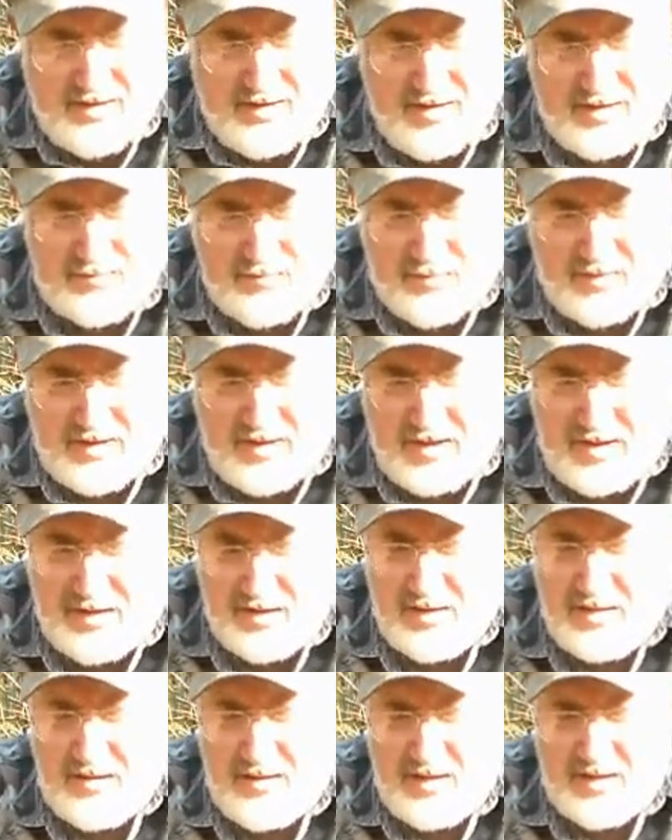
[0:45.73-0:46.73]
This one
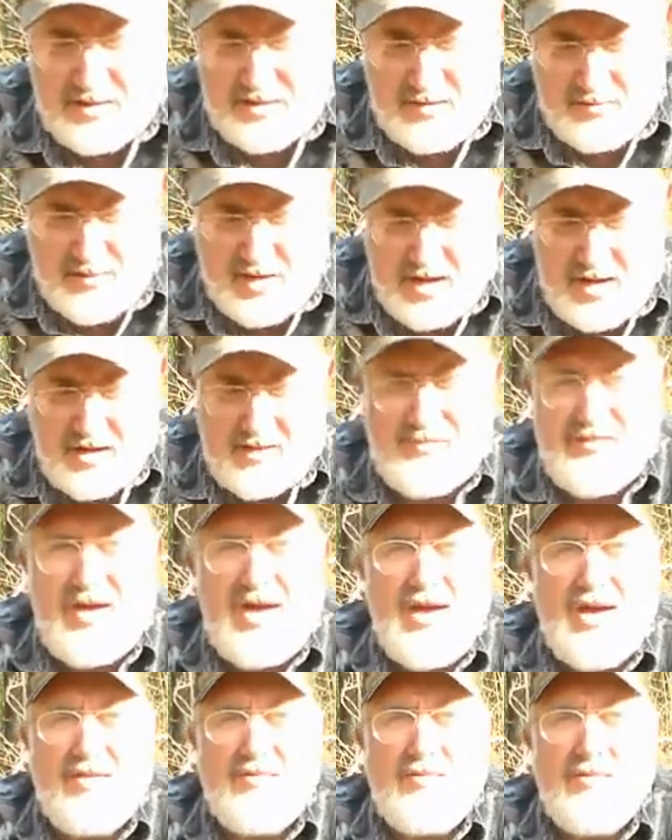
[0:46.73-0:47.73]
here is the Mach
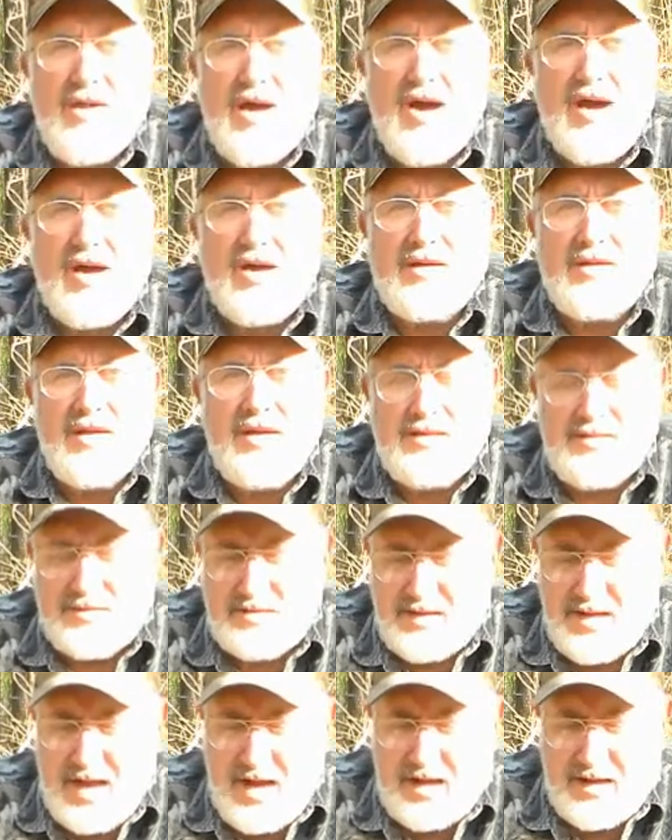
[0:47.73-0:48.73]
5 Rock.
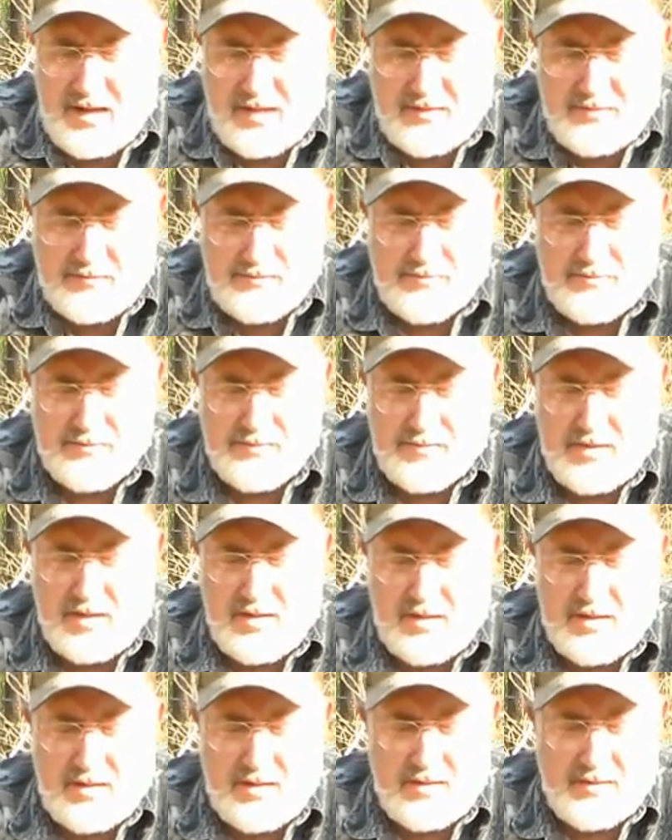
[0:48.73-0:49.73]
It's got
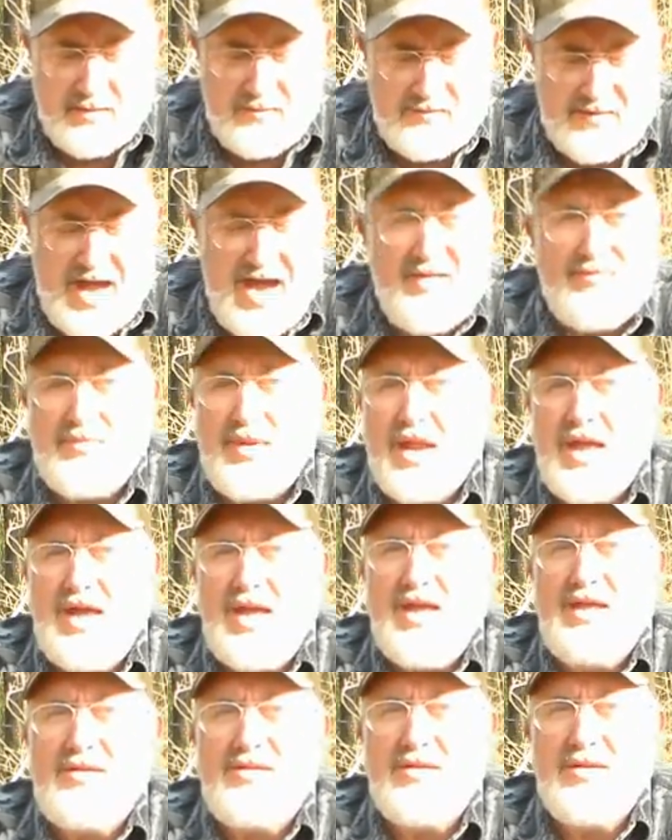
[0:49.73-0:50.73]
5
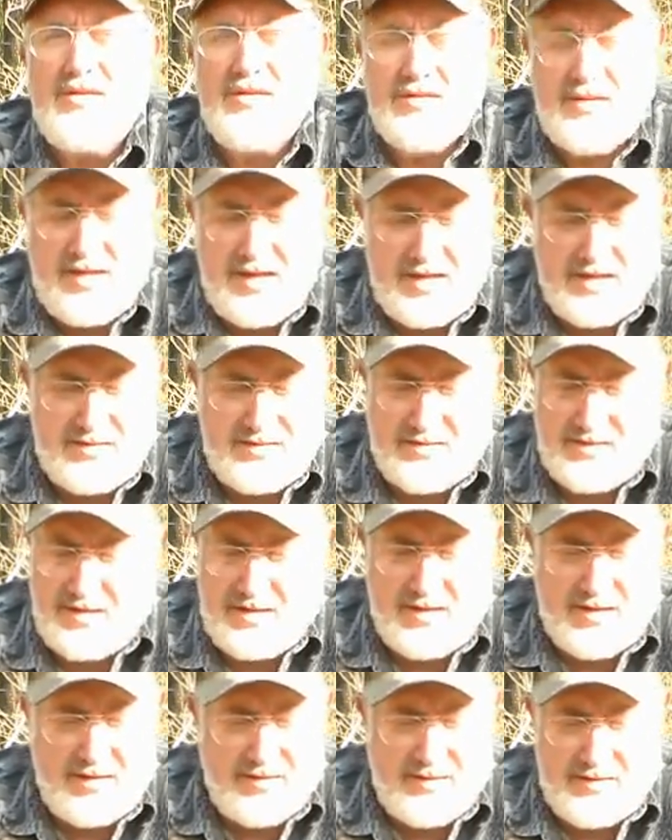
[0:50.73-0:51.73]
blades. It's
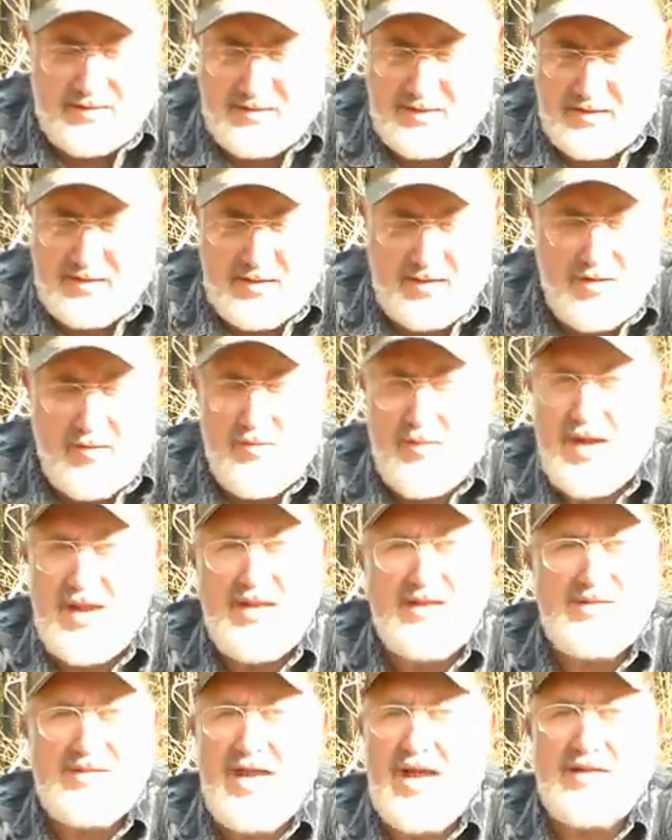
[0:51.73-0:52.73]

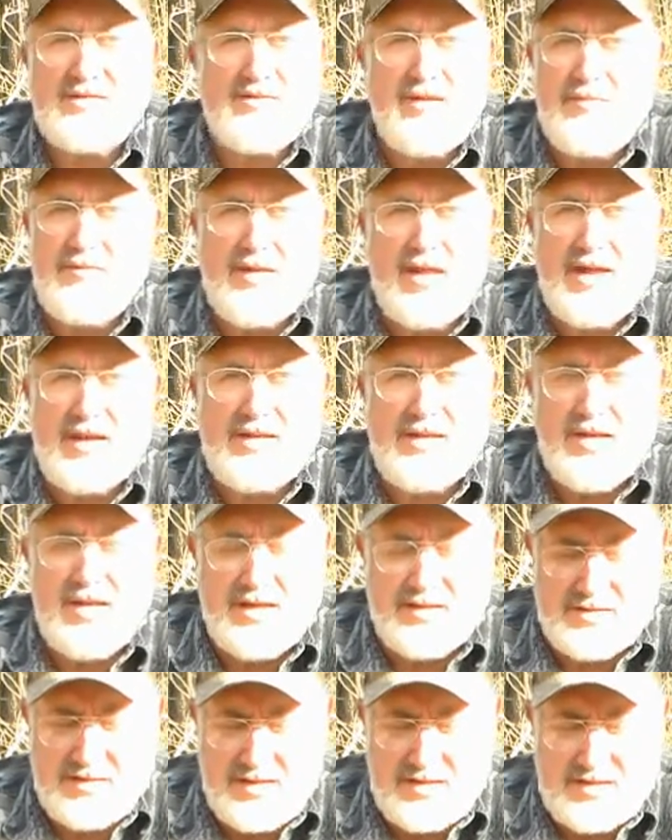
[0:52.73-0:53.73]
nobody's got something like
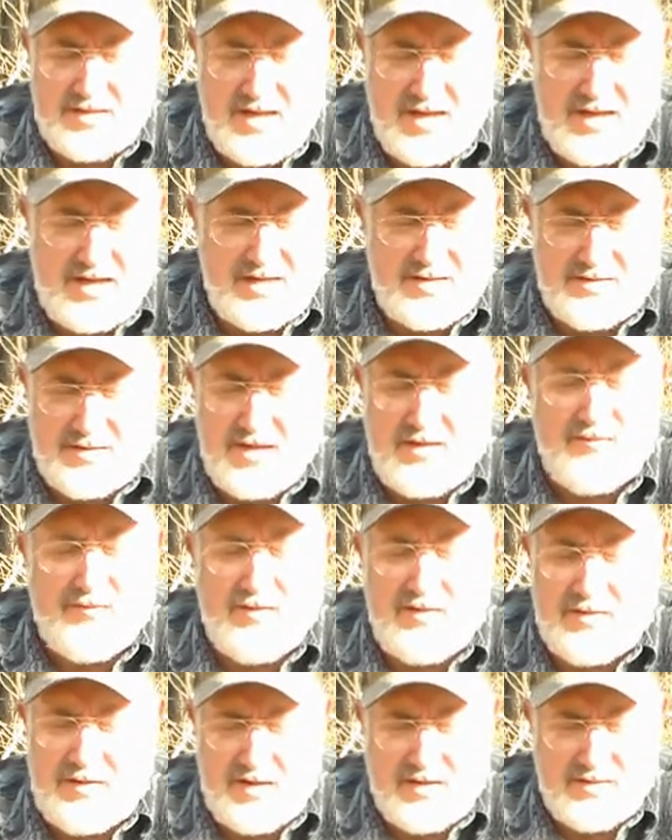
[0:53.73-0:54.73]
this. This thing is
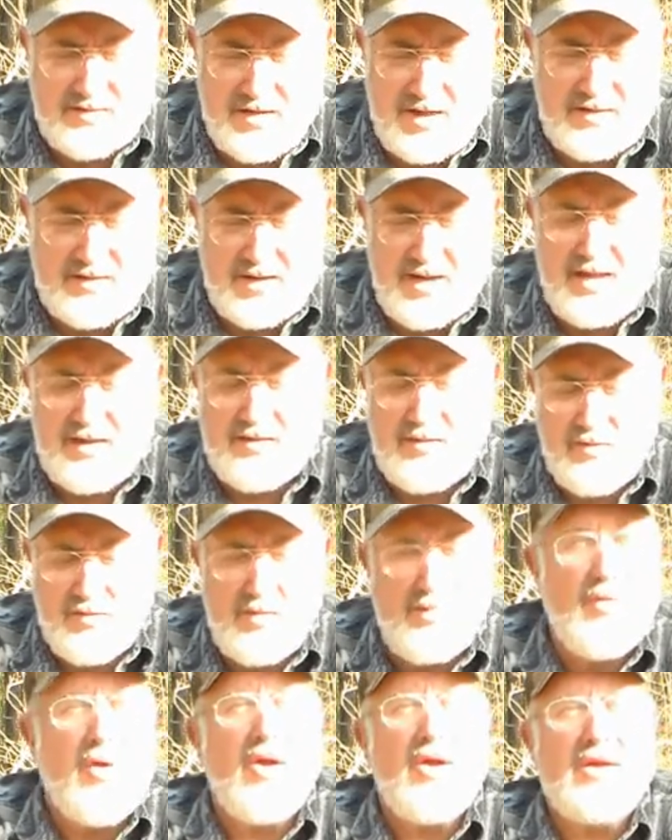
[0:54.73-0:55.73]
different. There's nothing out there
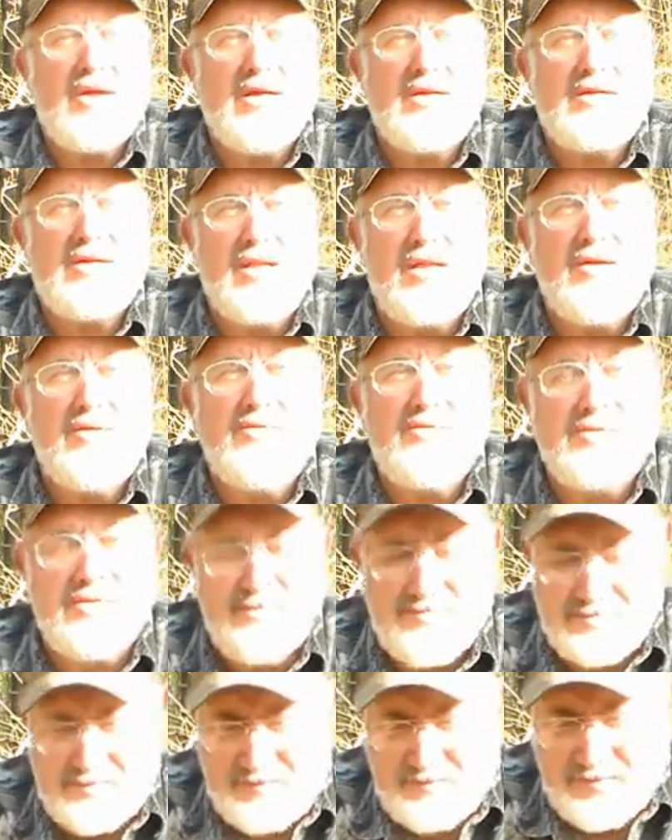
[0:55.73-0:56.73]
on the market close.